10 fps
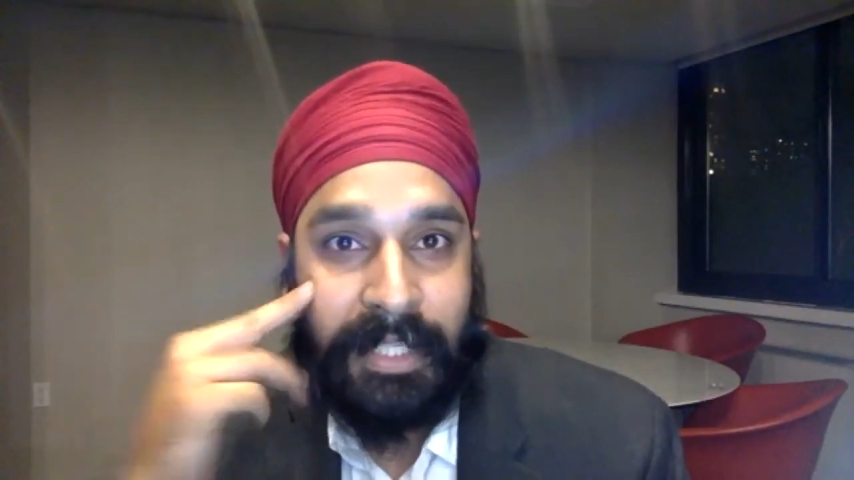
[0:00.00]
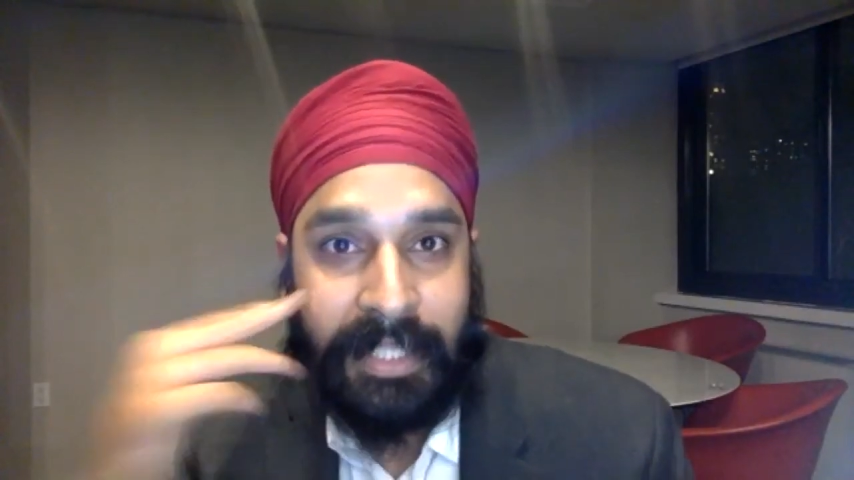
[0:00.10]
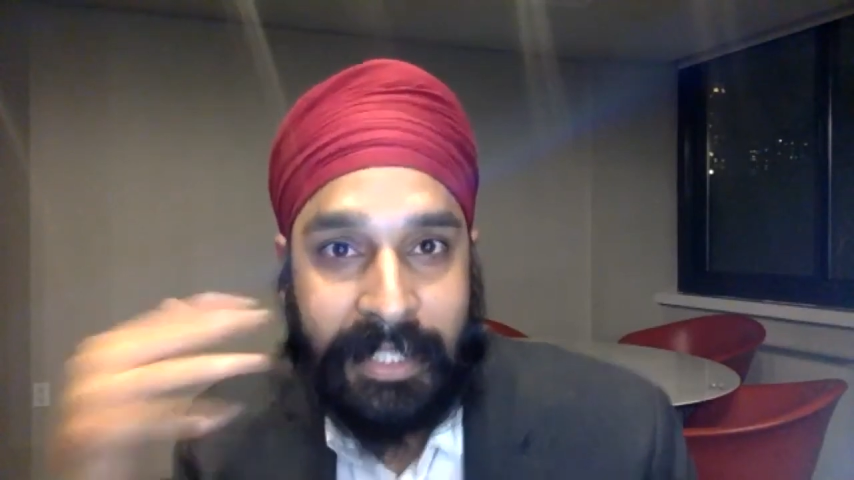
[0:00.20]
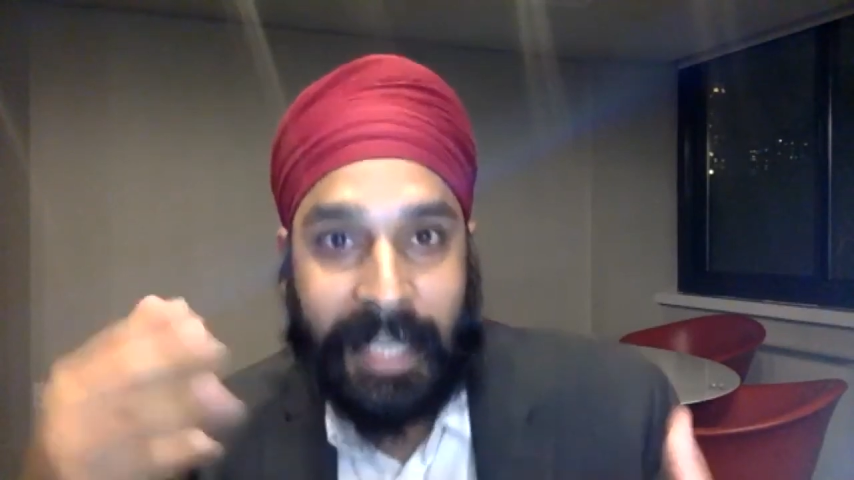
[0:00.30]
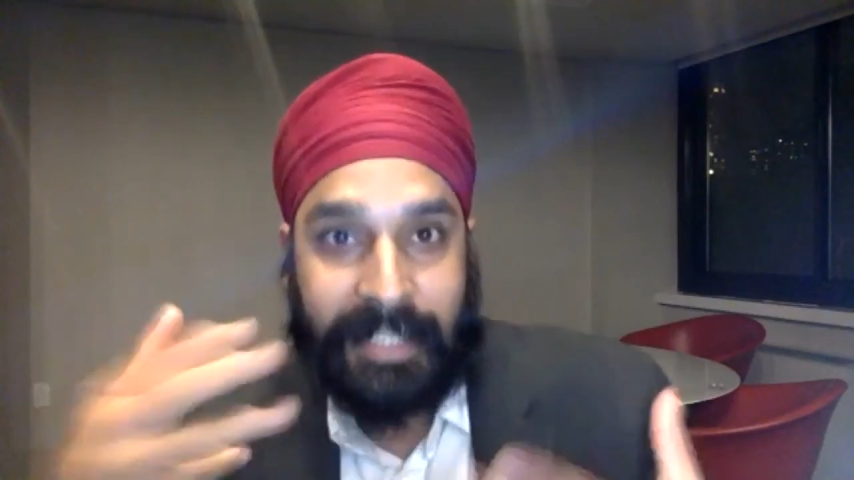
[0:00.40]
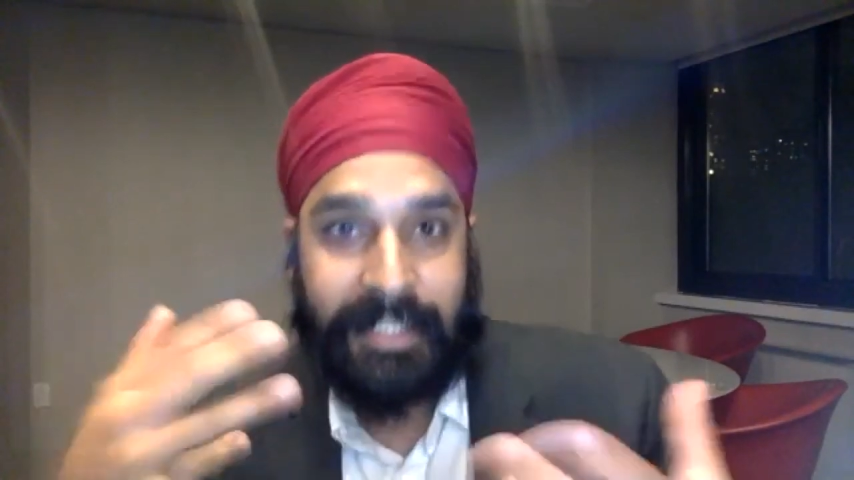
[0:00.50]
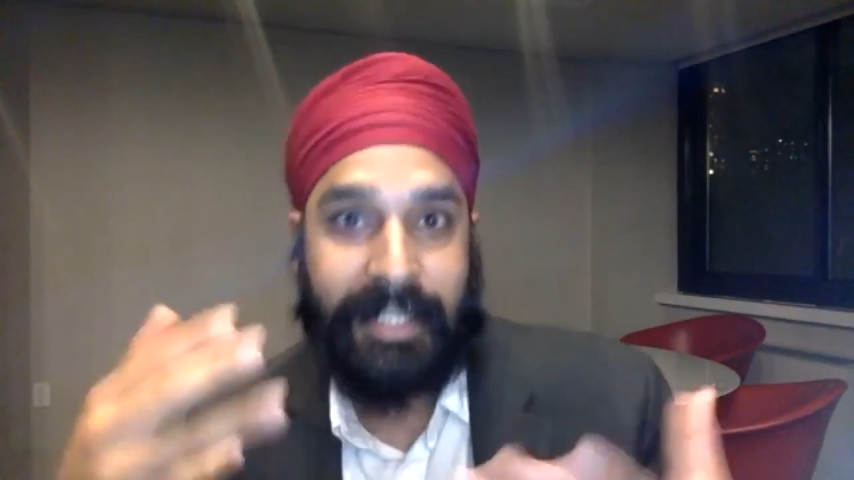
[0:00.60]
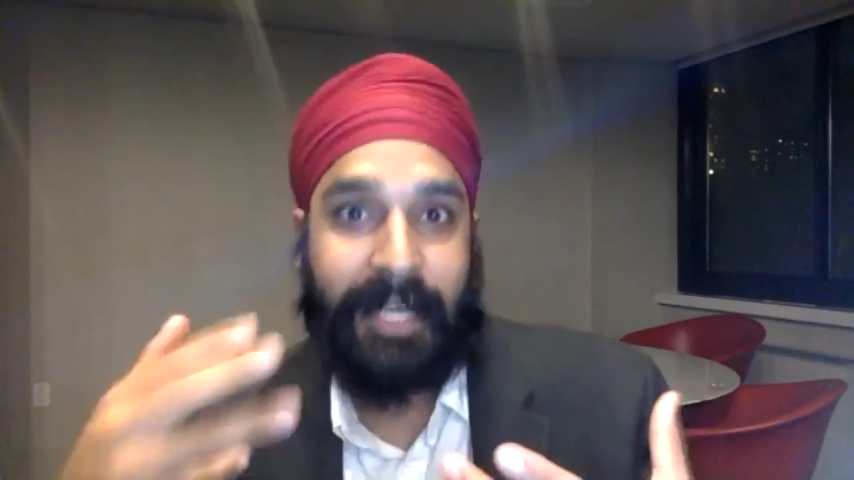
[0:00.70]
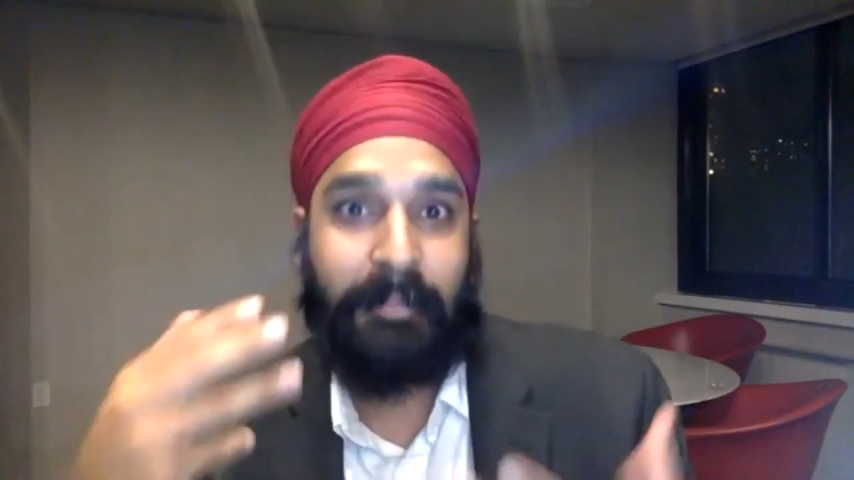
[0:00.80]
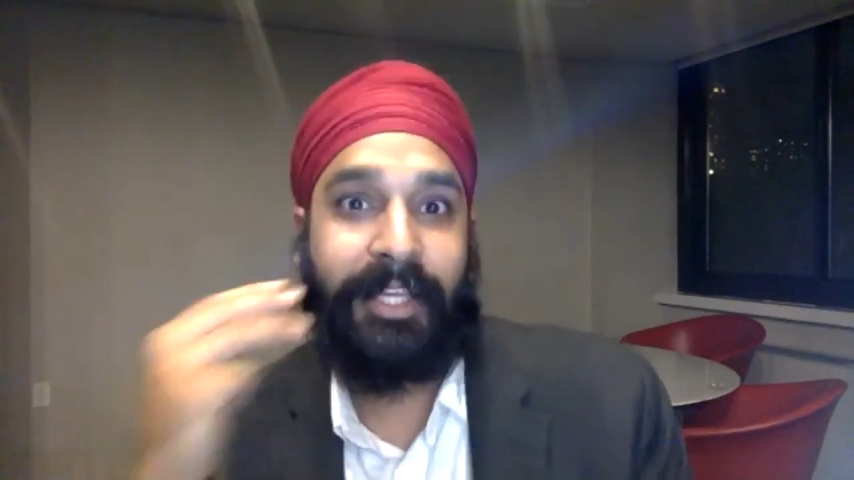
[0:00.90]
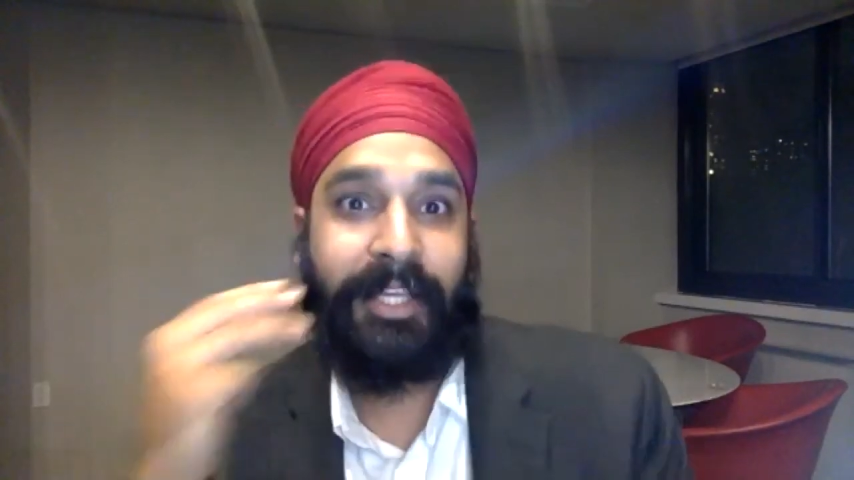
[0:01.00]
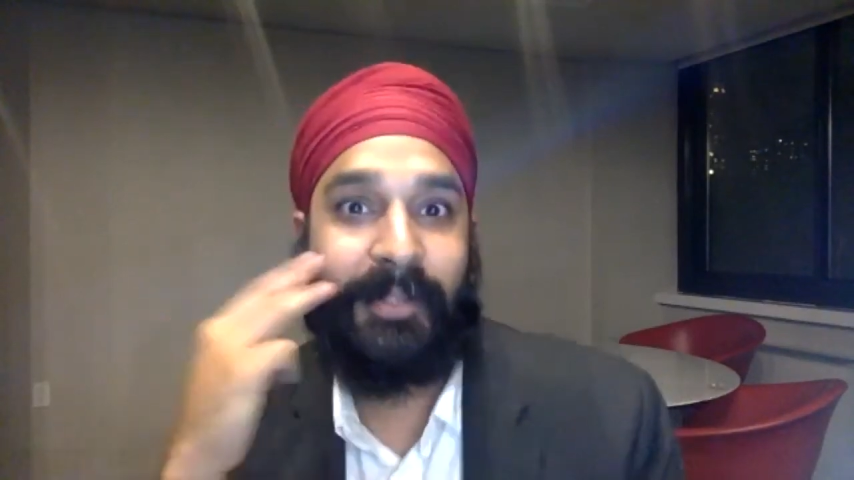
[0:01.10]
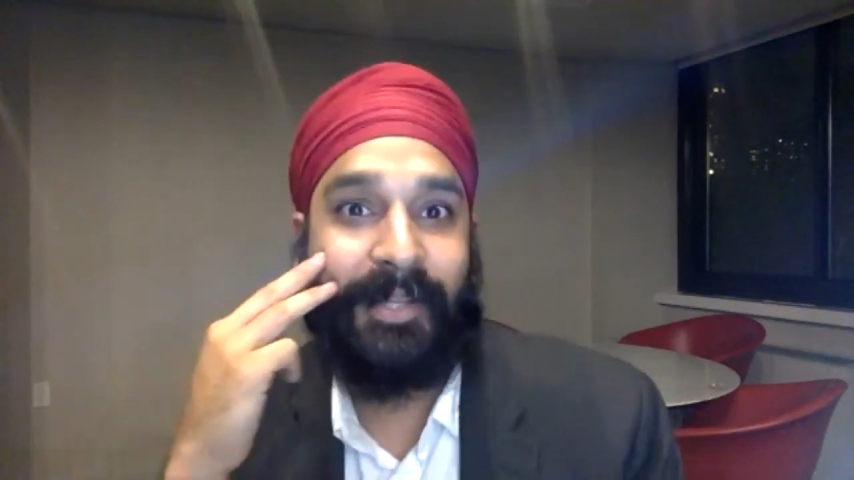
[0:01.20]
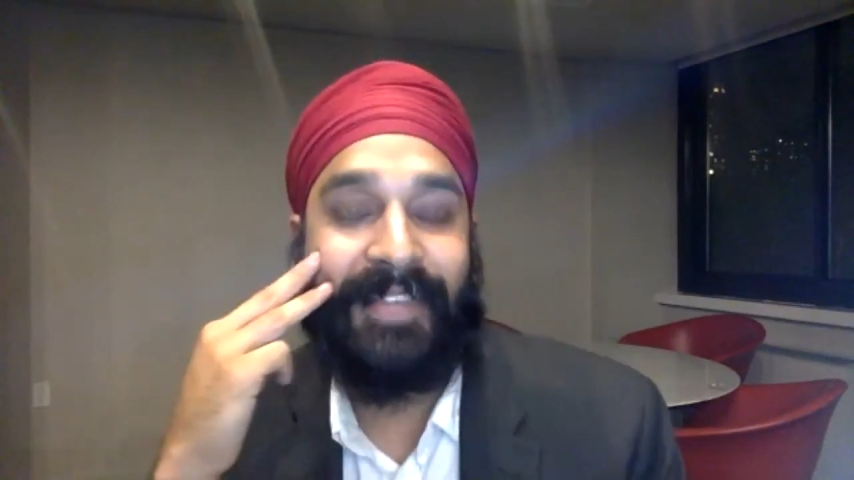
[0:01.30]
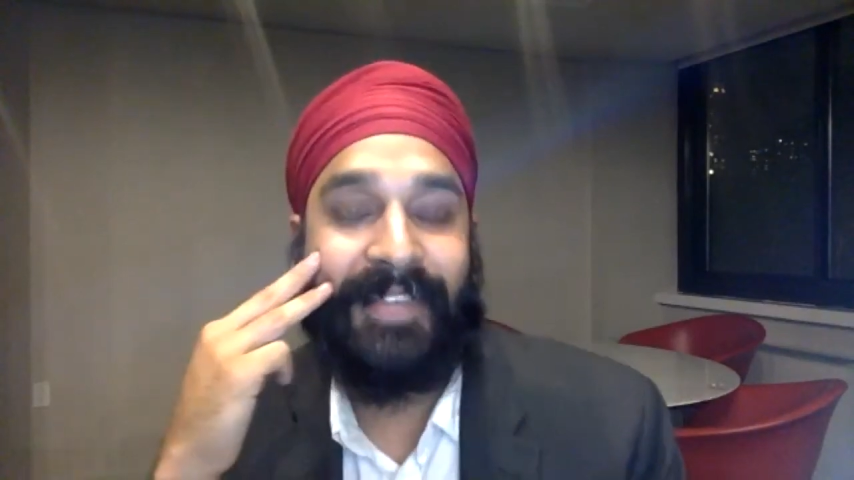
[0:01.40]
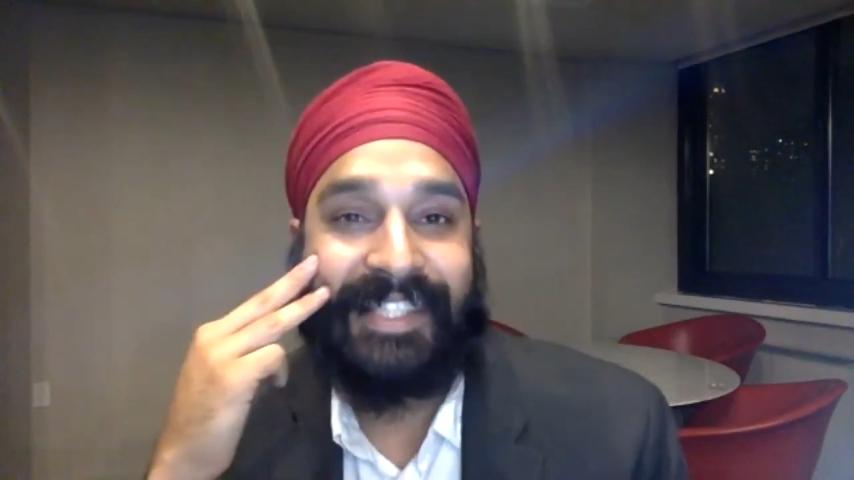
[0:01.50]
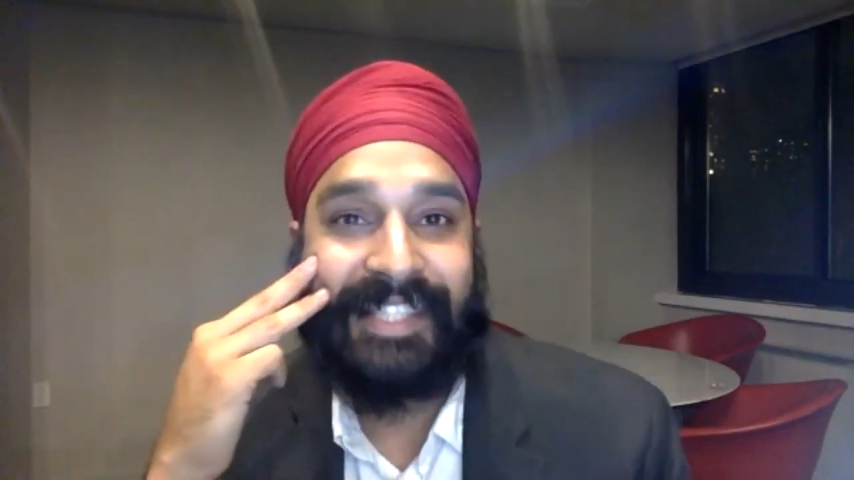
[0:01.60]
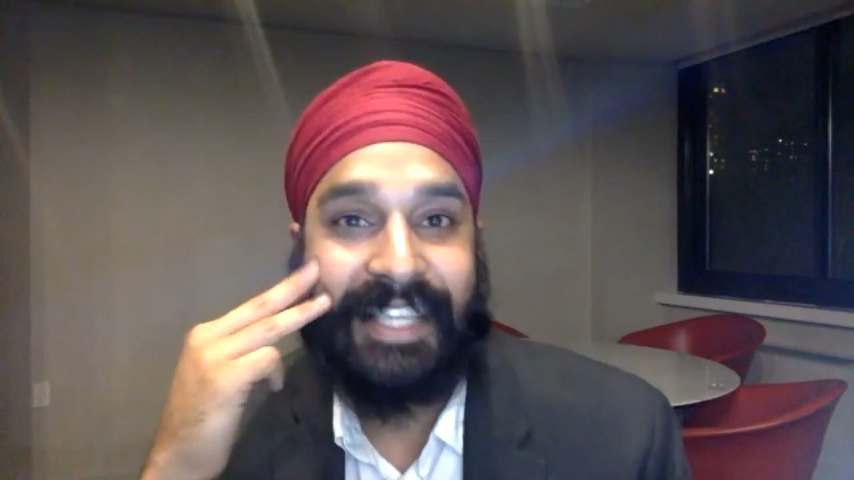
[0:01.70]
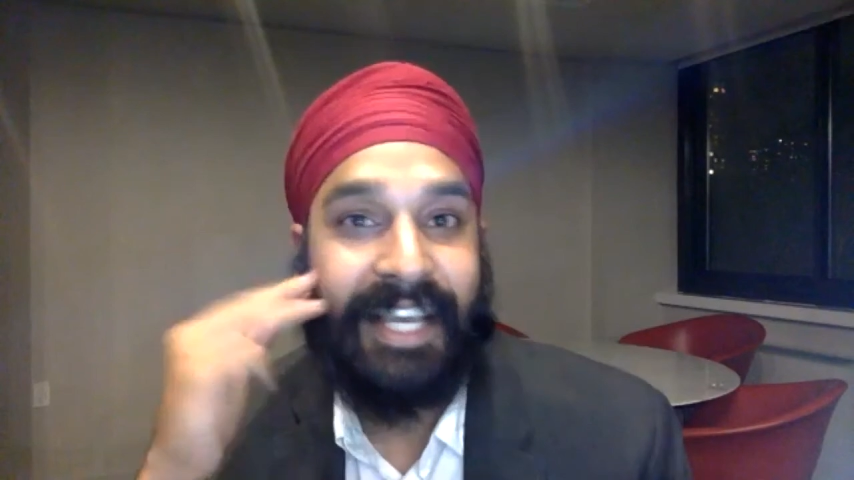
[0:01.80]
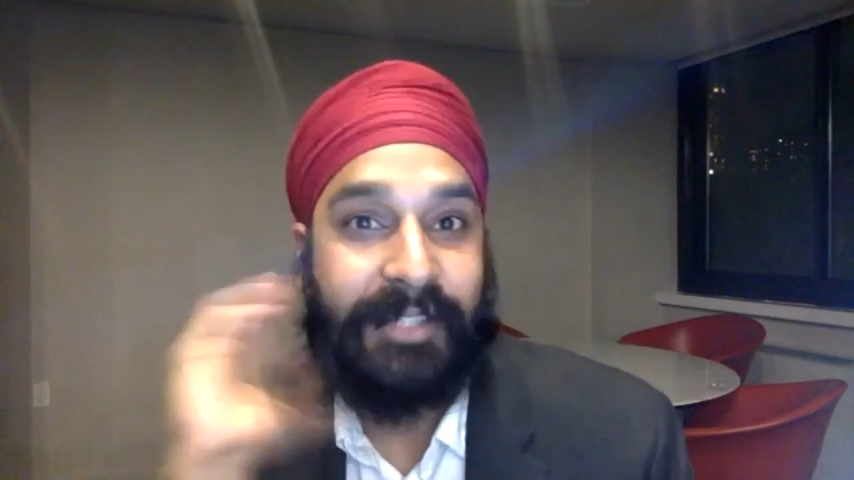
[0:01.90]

get to that place where you can see how